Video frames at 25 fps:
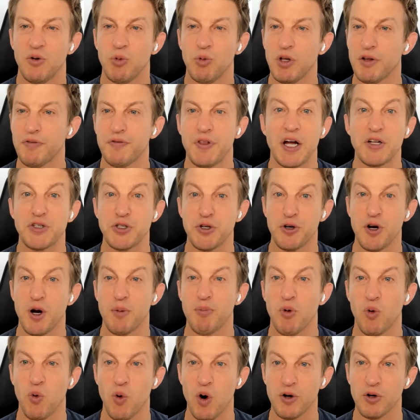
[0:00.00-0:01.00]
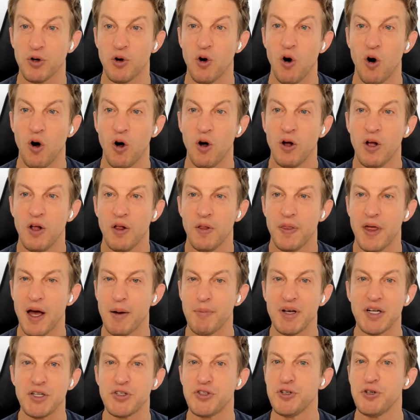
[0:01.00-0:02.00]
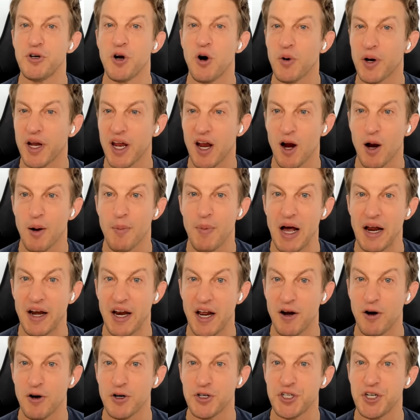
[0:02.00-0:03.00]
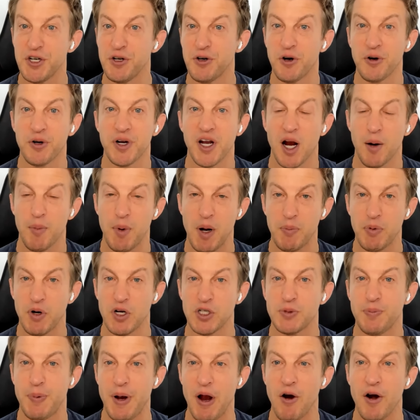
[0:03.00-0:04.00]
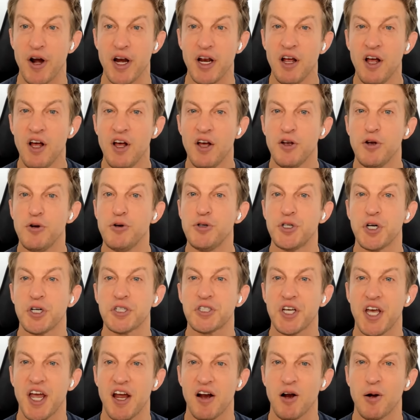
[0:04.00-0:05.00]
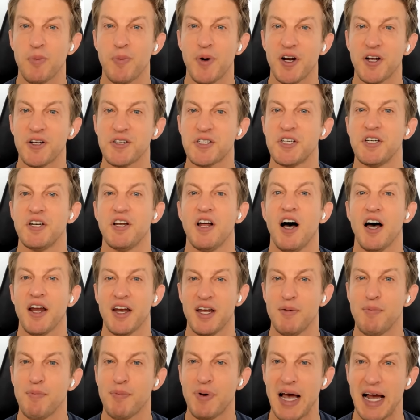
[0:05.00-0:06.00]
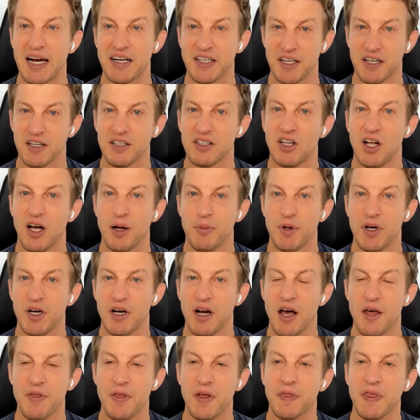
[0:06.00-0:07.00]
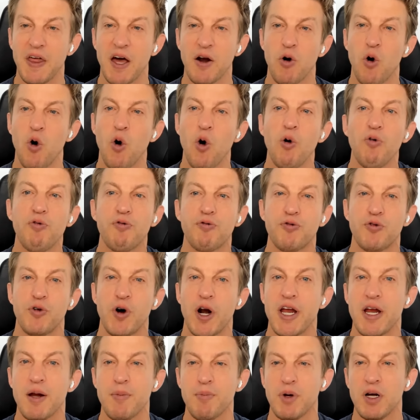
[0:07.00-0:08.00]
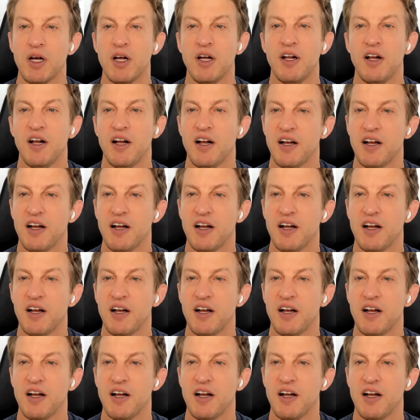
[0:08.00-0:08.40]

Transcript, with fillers: Well, if that's your #1 goal, that means you don't care about energy, you don't care about prosperity, you just care about us not impacting climate. And I think that whole frame